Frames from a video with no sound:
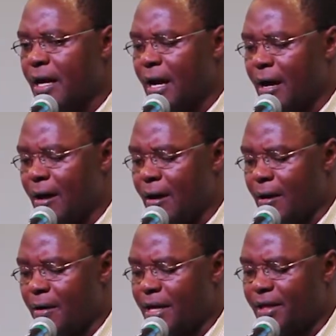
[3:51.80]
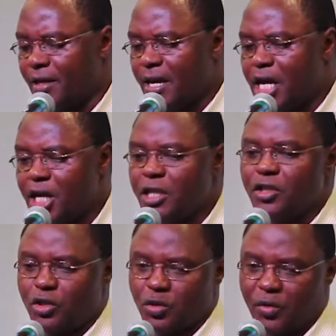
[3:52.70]
uh, the
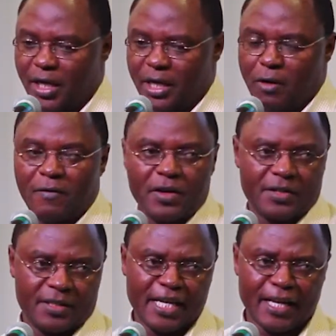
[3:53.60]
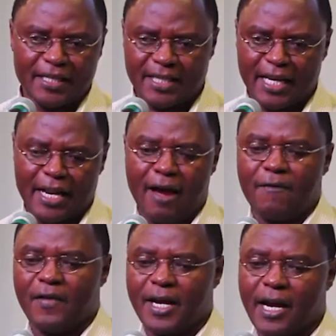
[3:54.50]
history of Christianity in
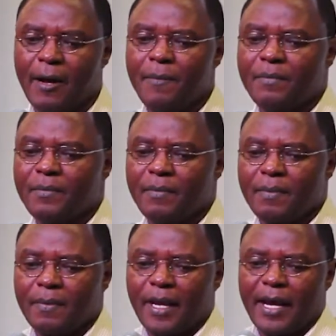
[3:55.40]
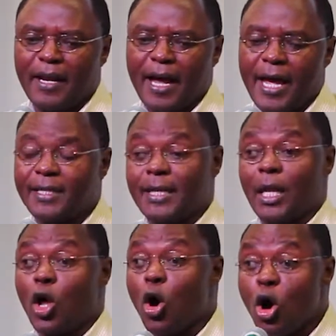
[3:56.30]
Africa. And uh, it's
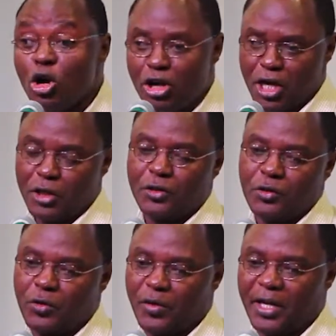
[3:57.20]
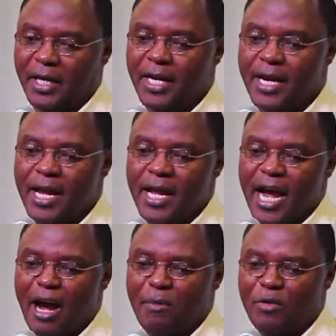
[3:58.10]
a long history.
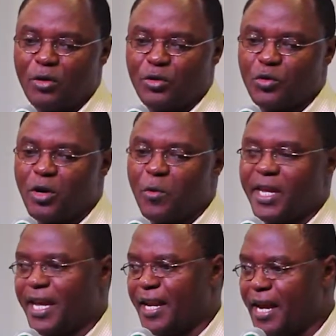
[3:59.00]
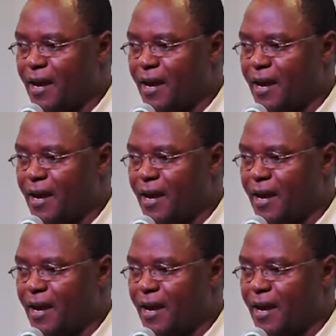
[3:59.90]
I'm not sure we can